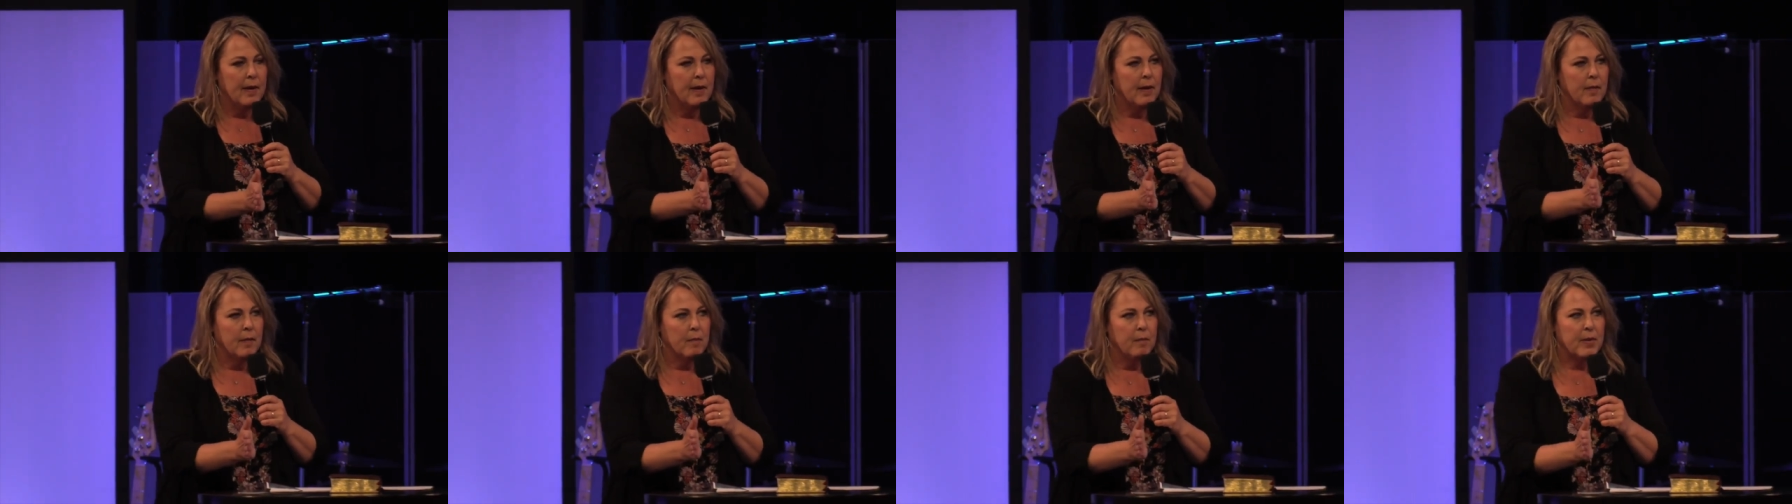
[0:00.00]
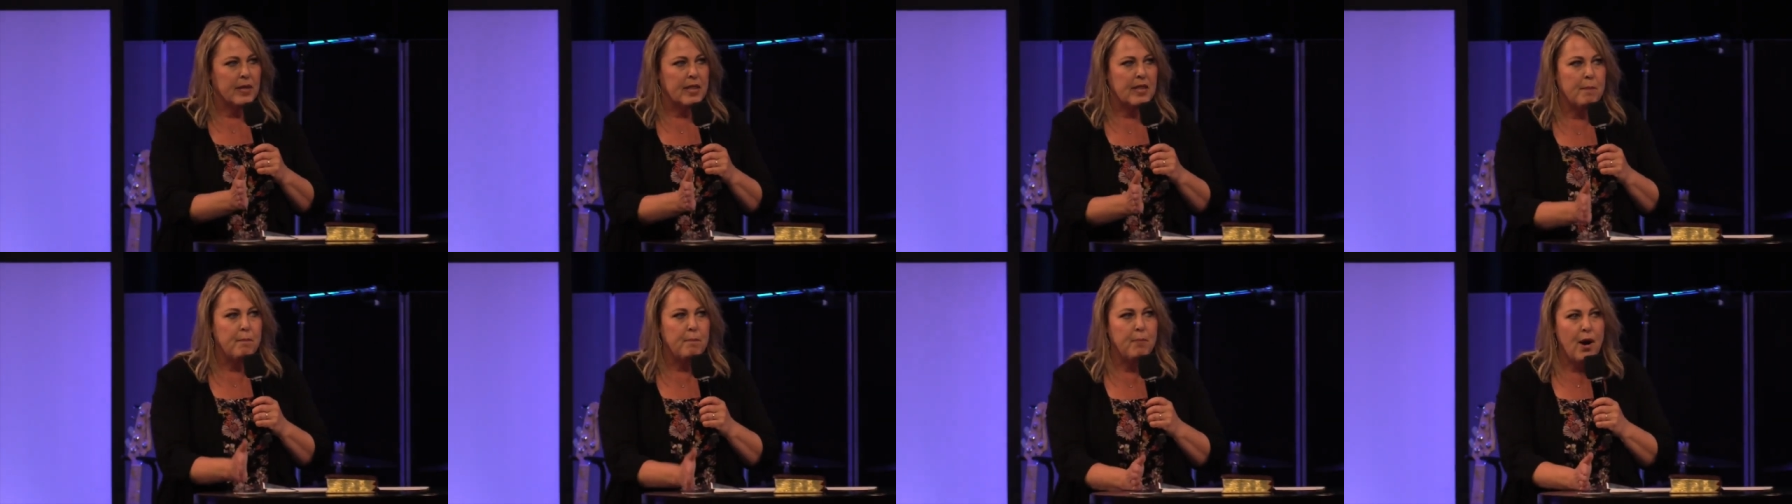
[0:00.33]
but
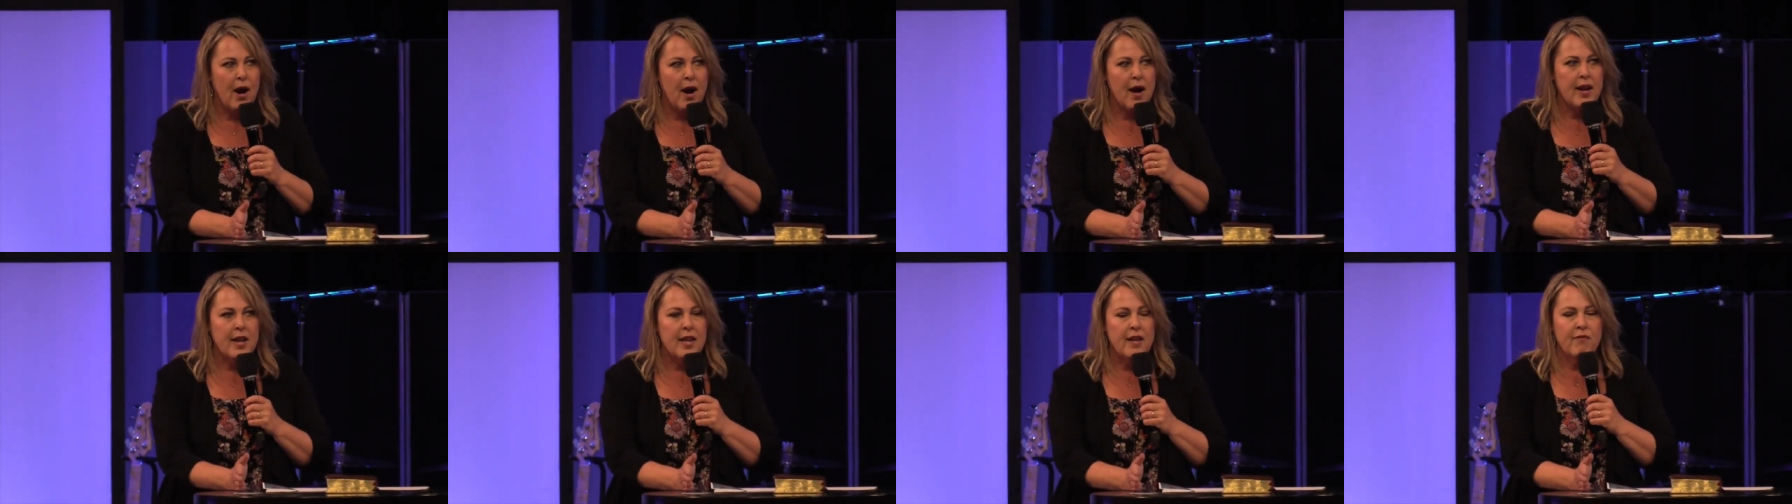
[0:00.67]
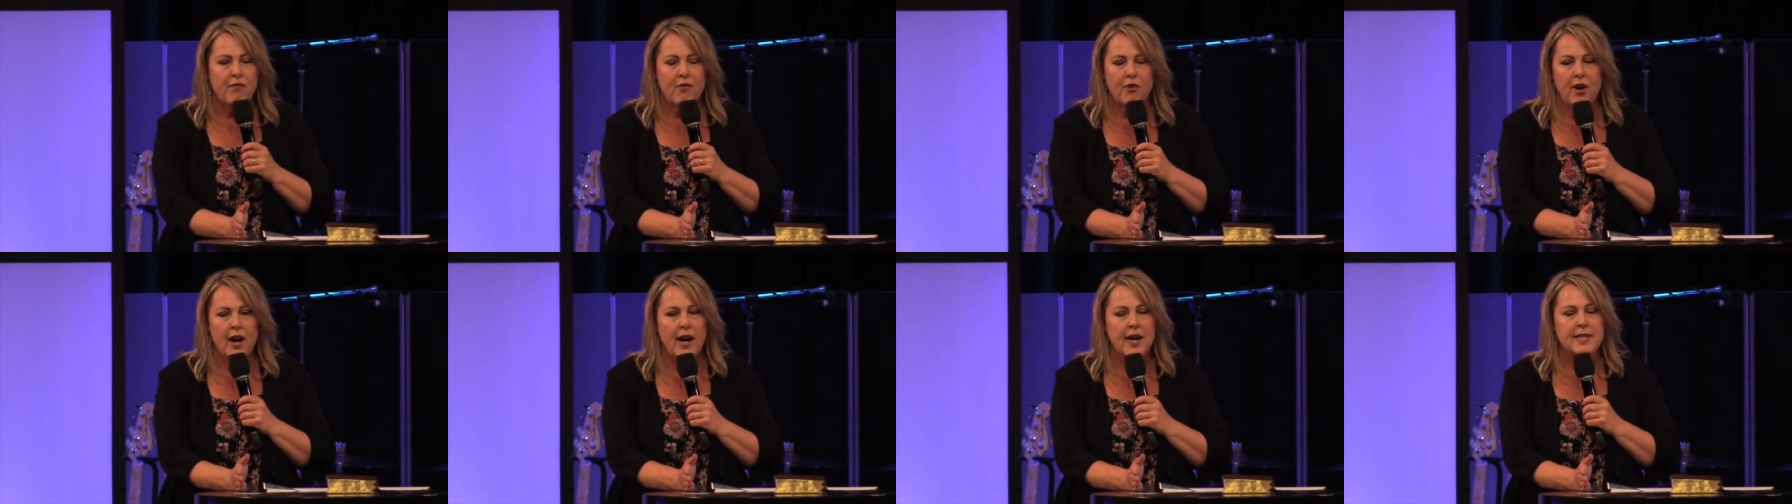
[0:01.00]
the body of
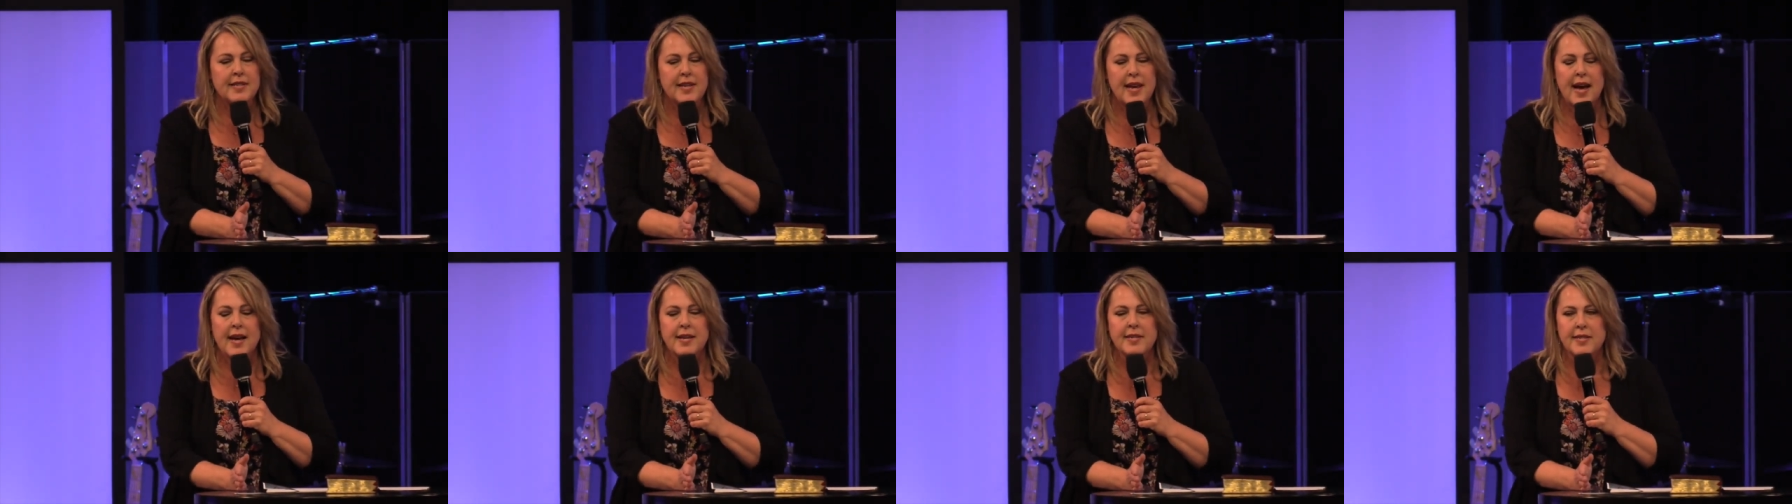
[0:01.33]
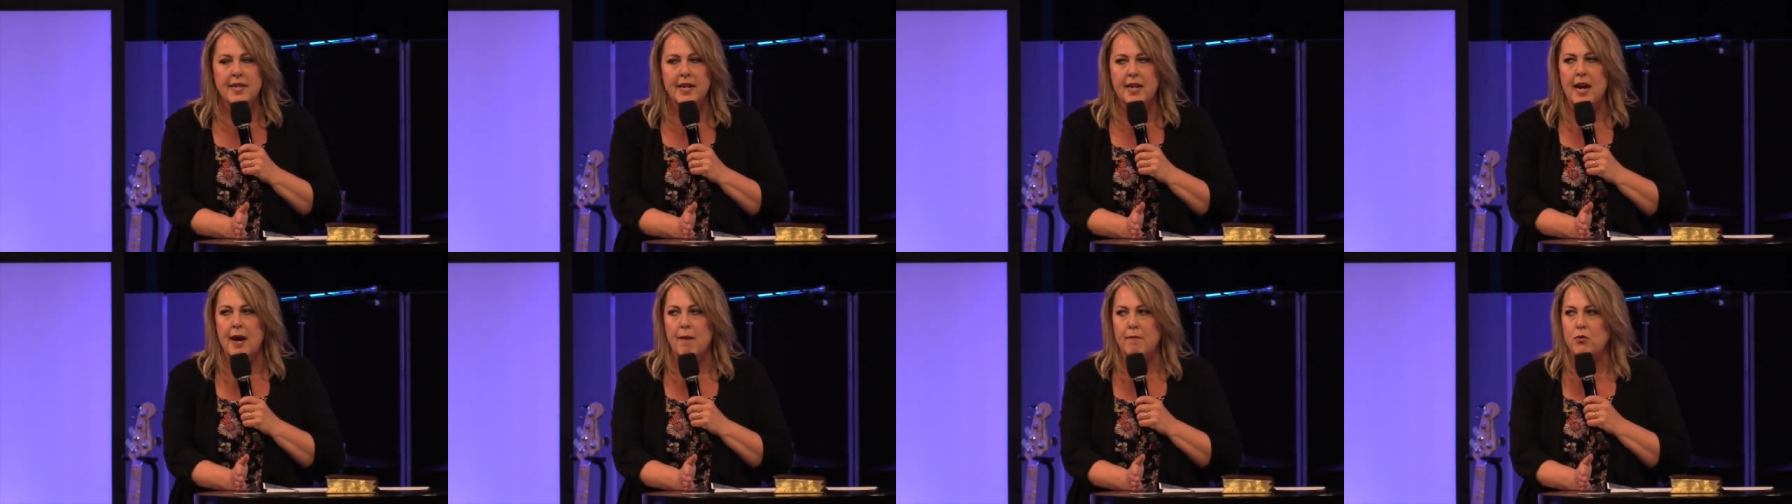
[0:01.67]
christ has to
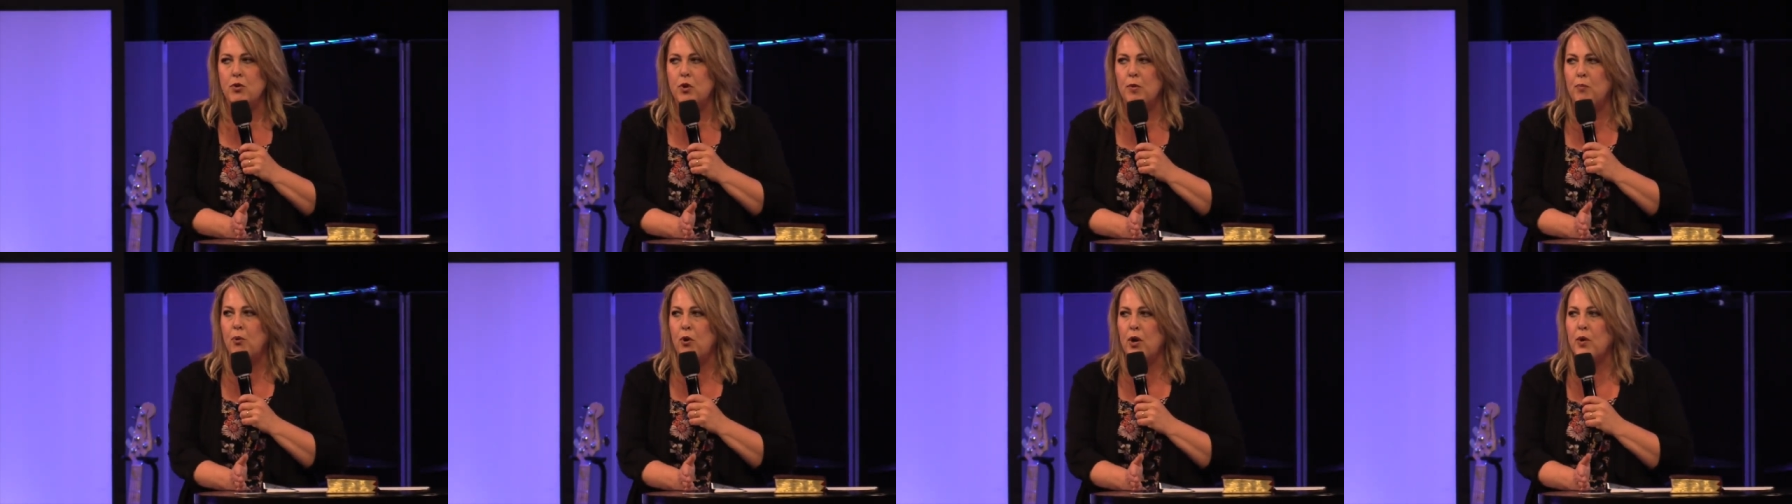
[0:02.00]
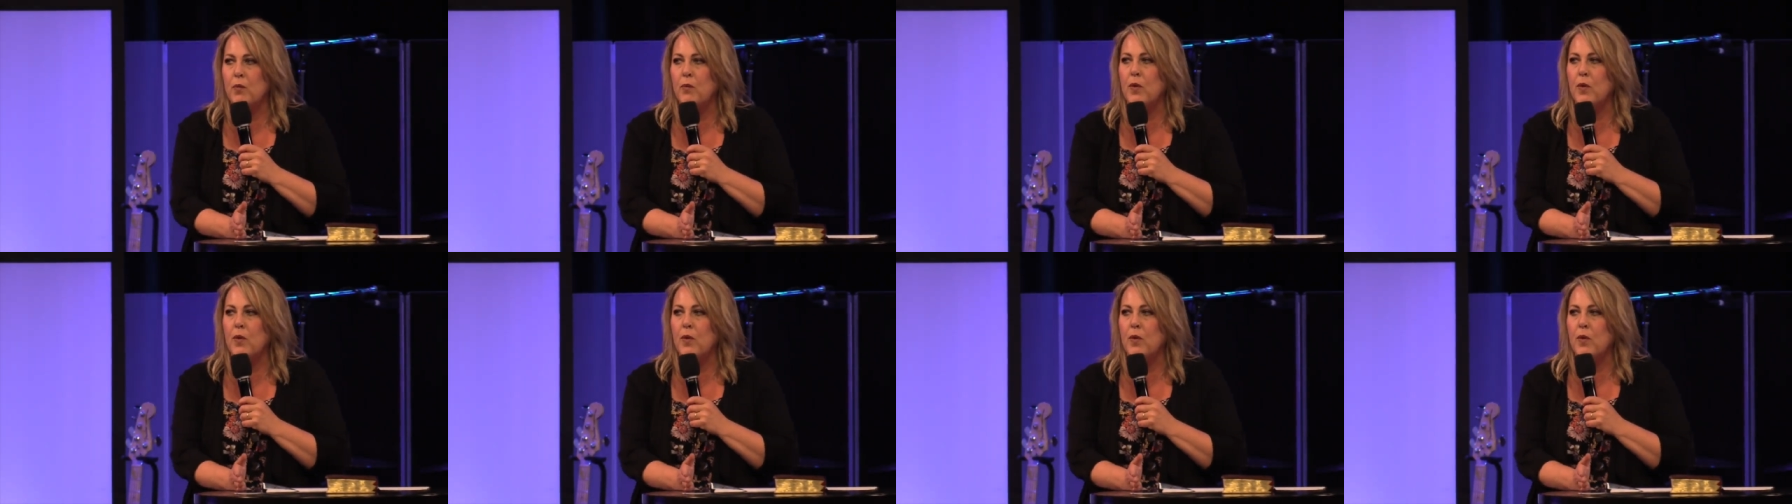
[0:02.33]
come to a point